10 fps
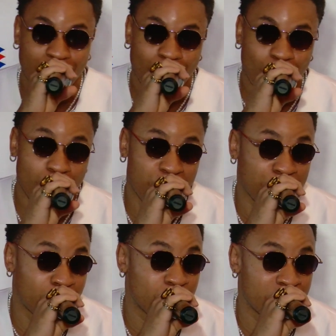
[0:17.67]
Or
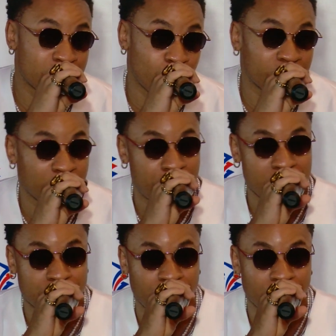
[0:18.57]
people who just want the
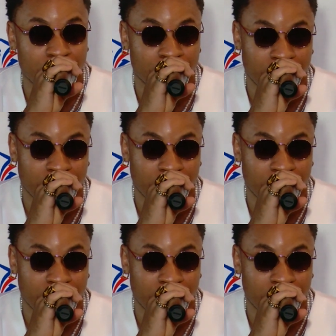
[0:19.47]
best for you.